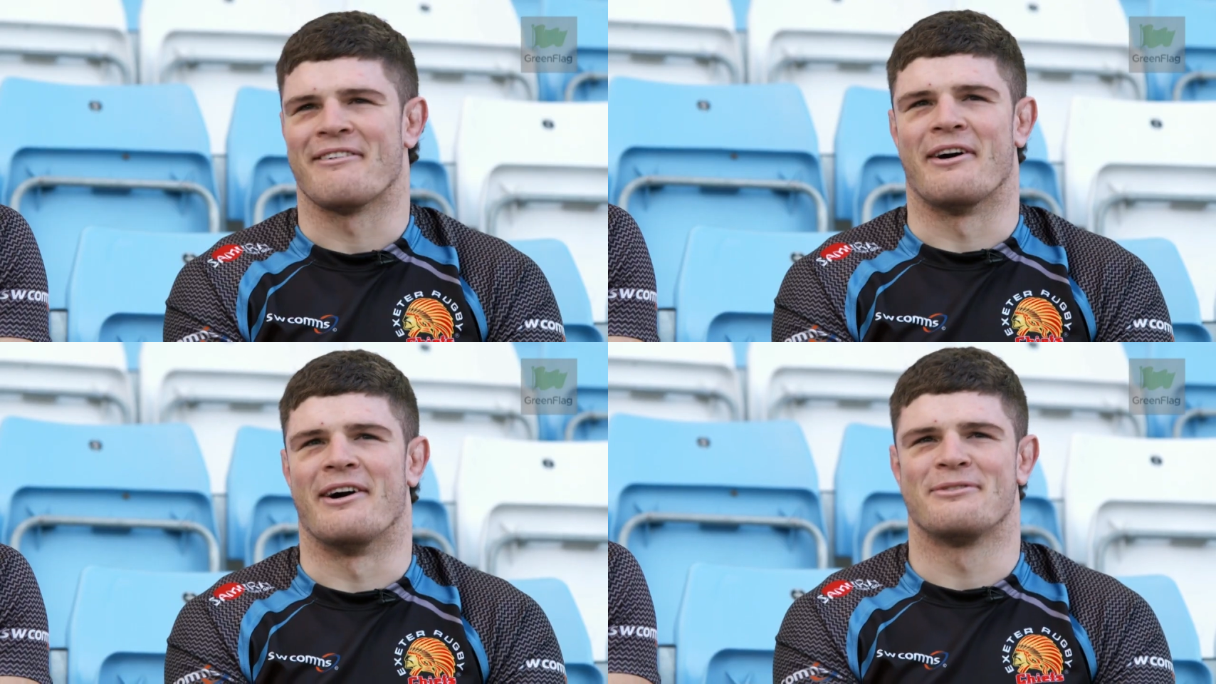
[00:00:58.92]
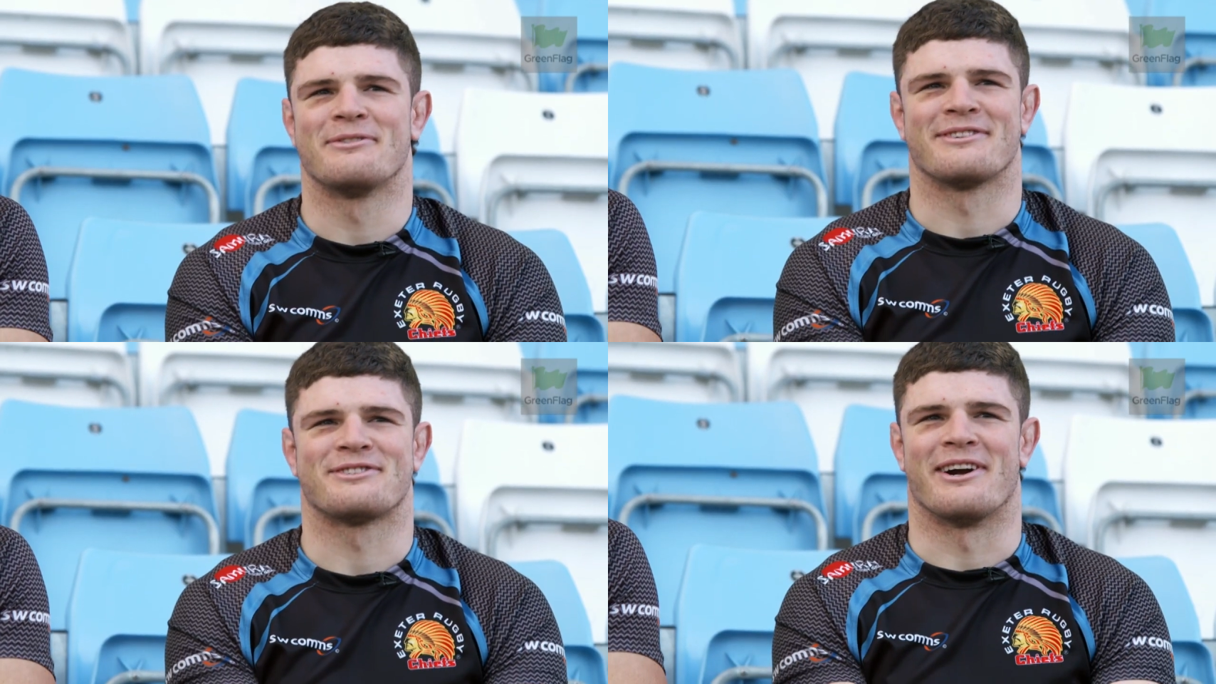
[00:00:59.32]
Well,
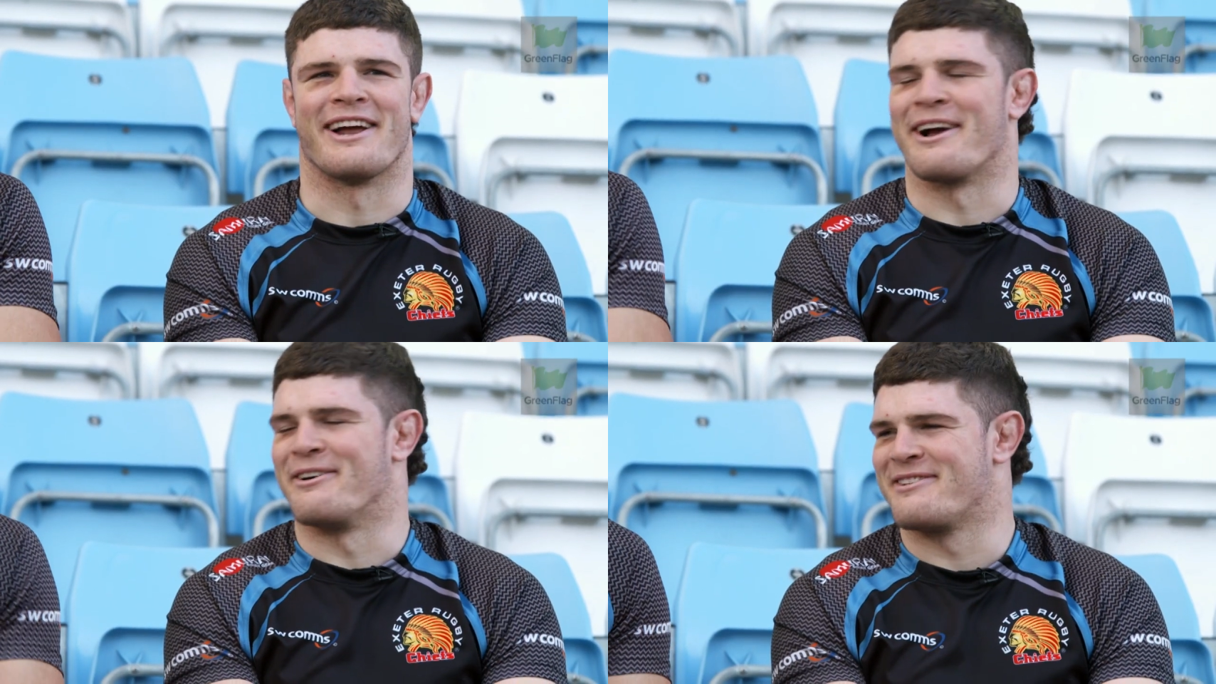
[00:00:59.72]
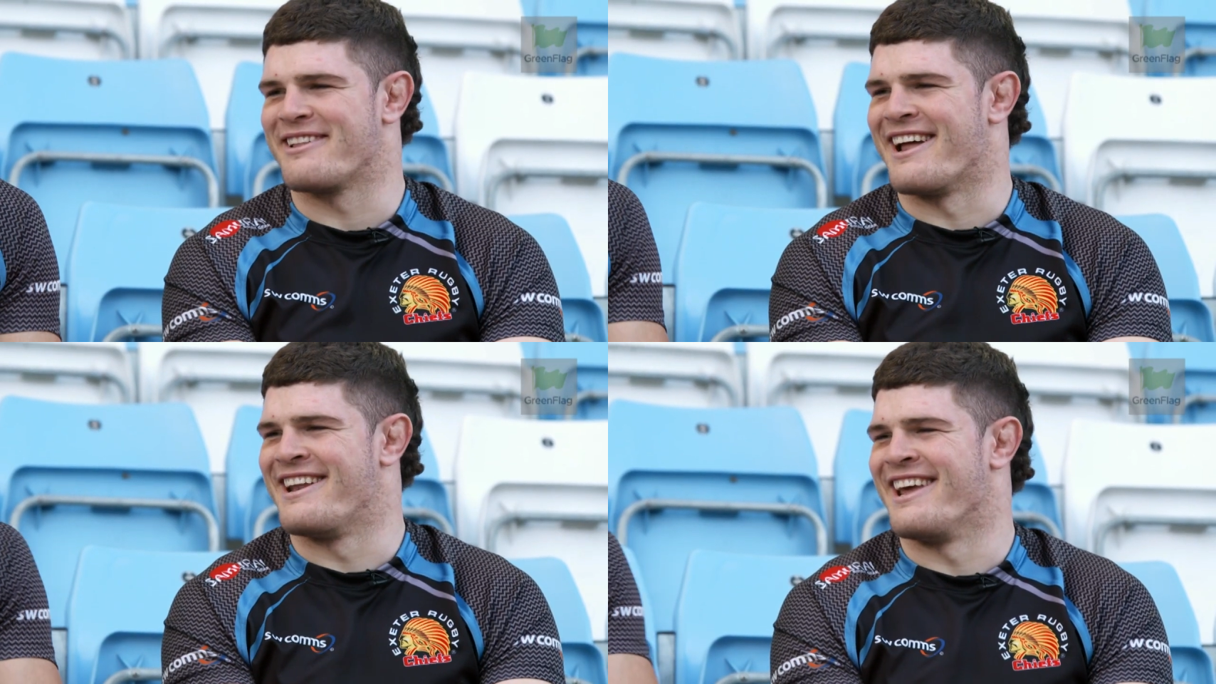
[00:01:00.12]
try and hang on to
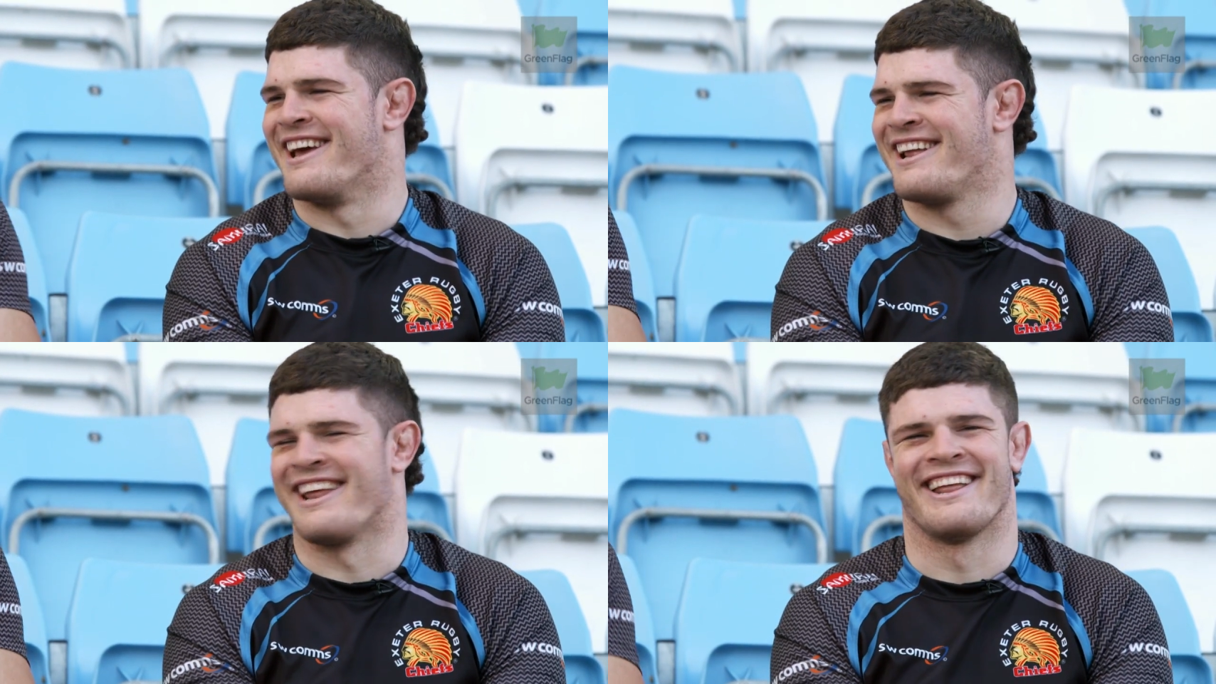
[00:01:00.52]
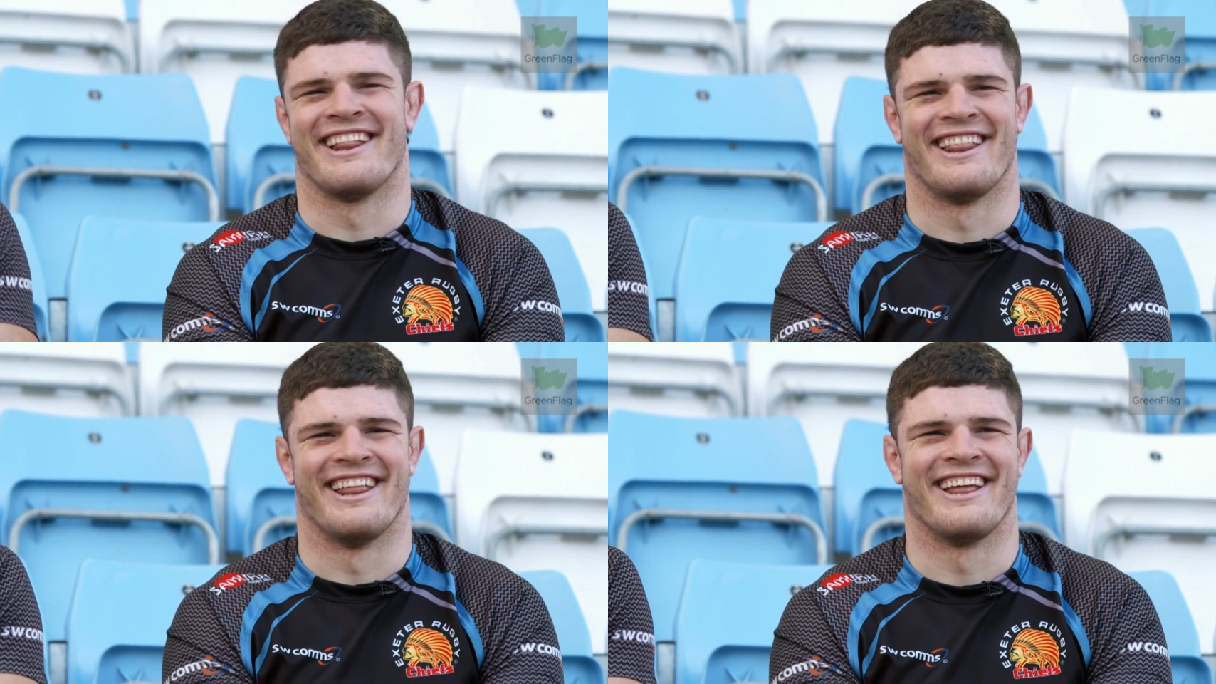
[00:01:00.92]
that. Yeah.